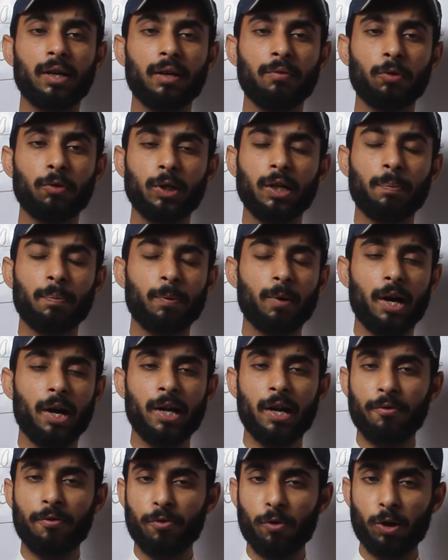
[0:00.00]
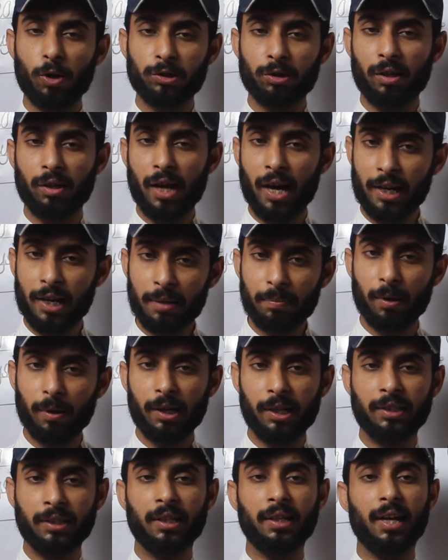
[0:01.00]
we apply a force on
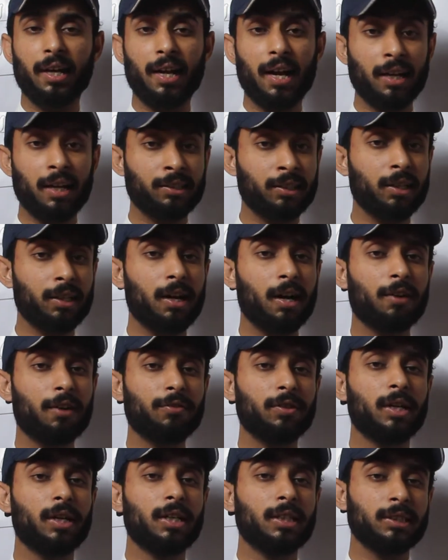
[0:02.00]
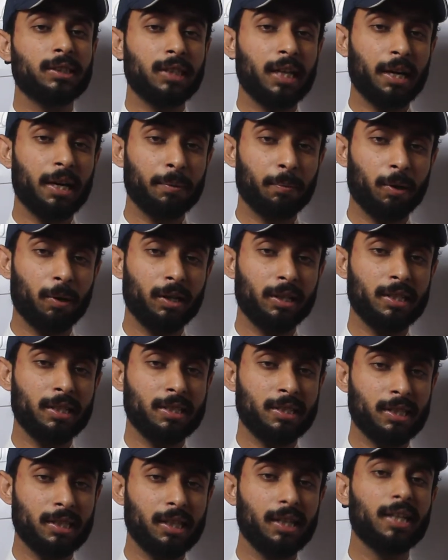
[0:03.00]
anybody, the direction of that body
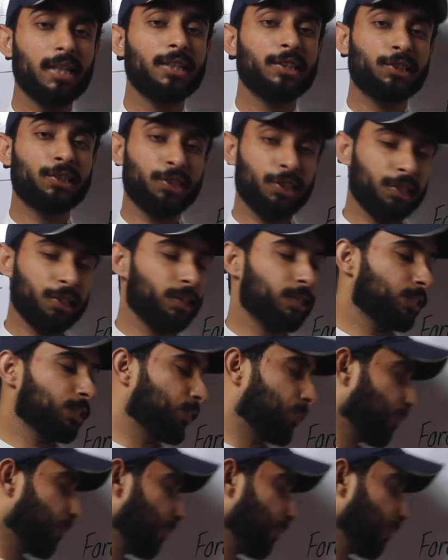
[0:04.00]
is the change.